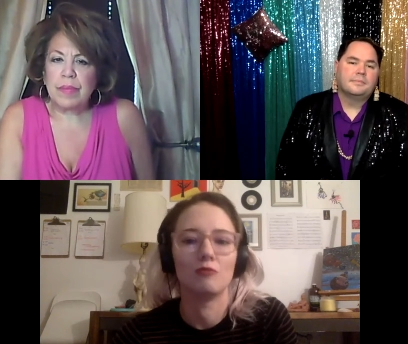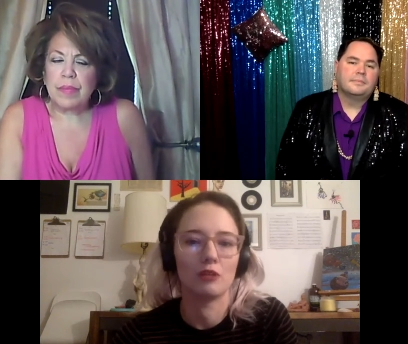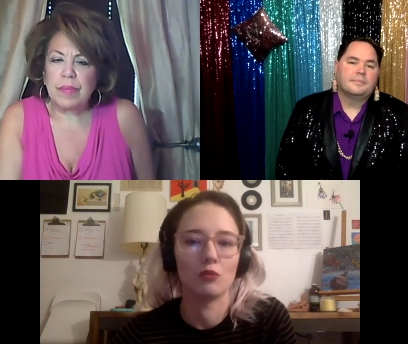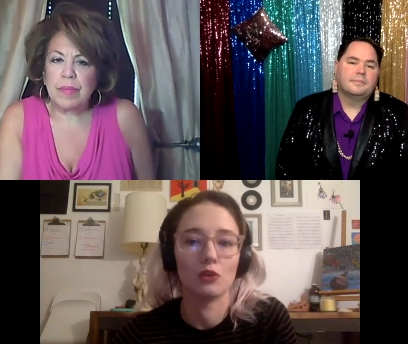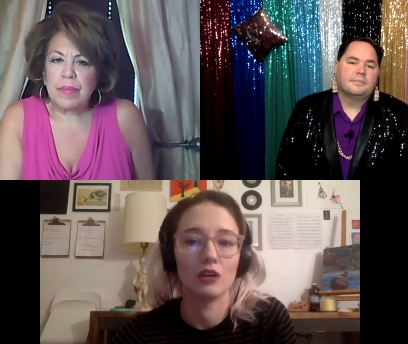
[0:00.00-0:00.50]
Speaker 1: like
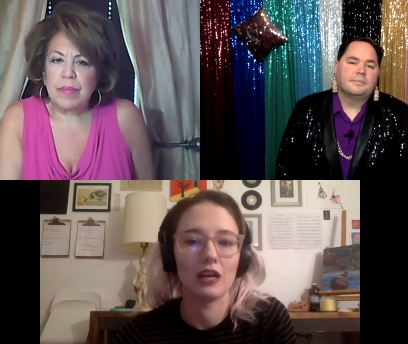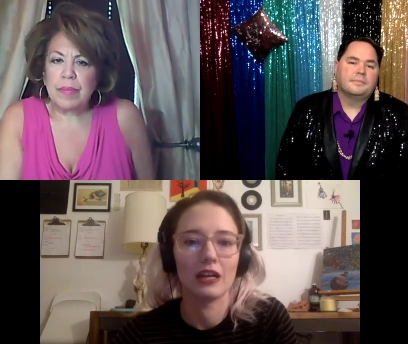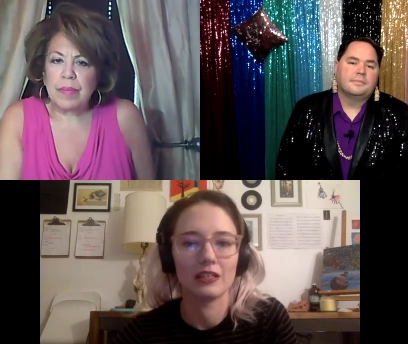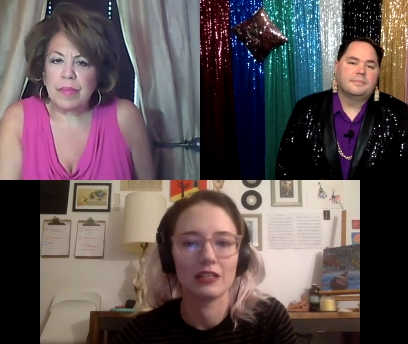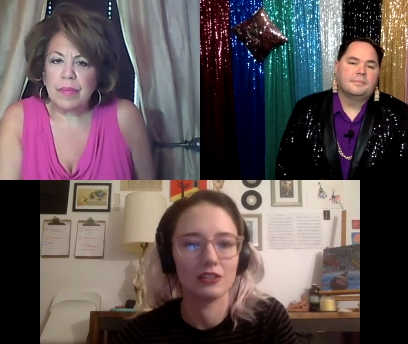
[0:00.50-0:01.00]
we're not
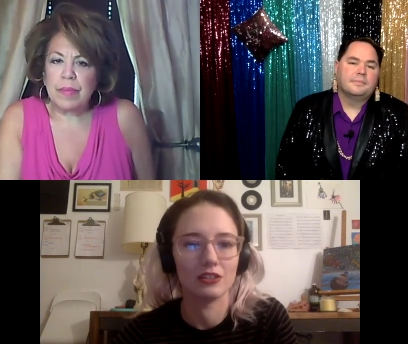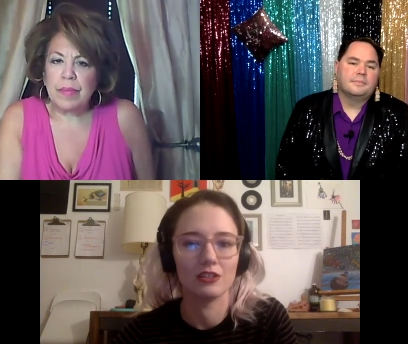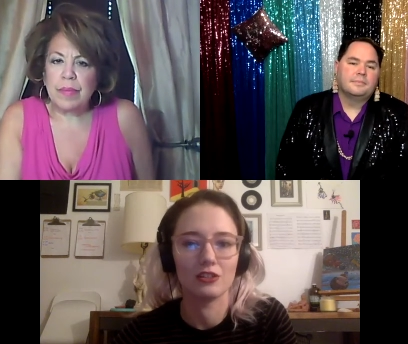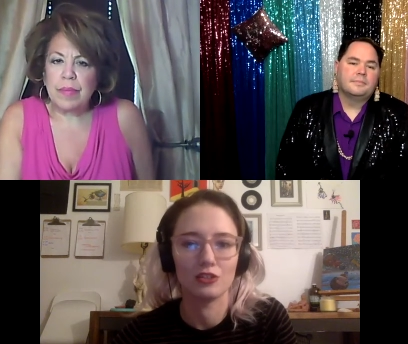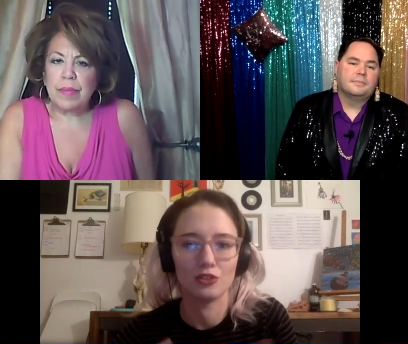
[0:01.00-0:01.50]

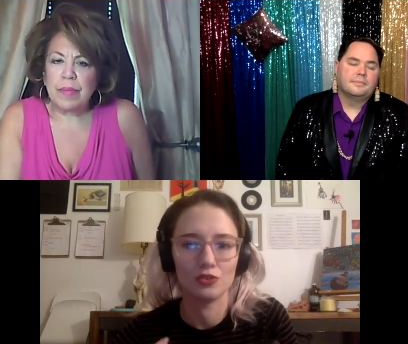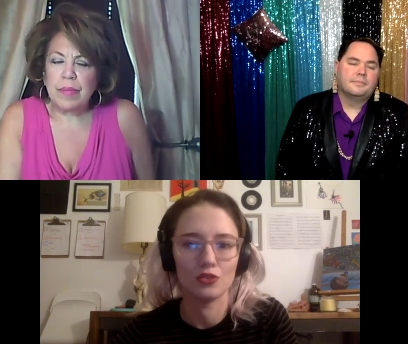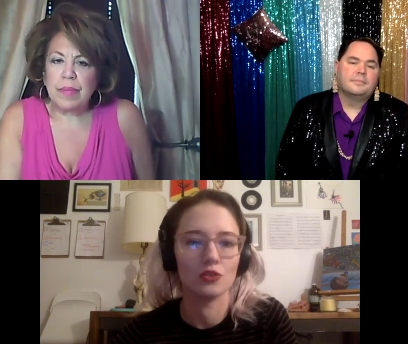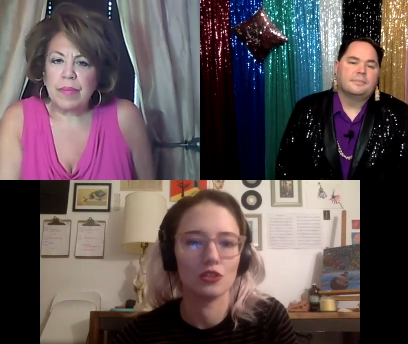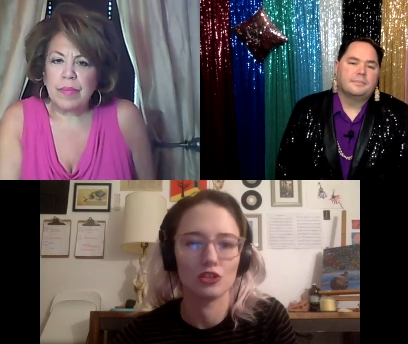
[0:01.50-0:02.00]
here and you
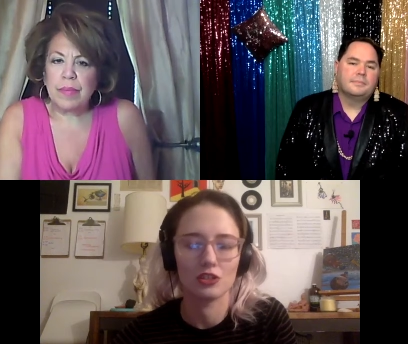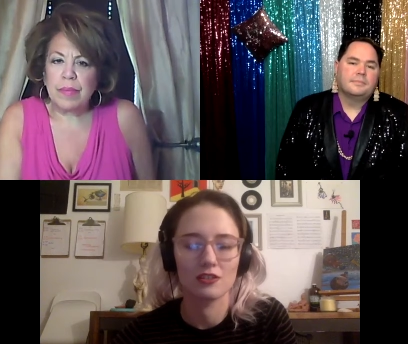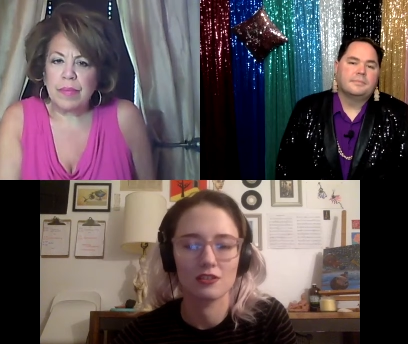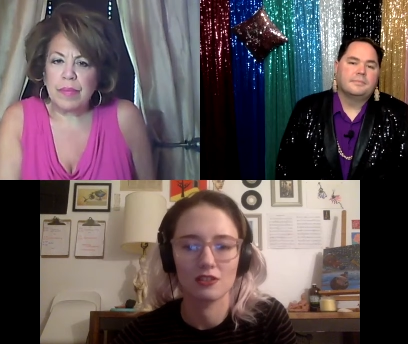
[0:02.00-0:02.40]
two are just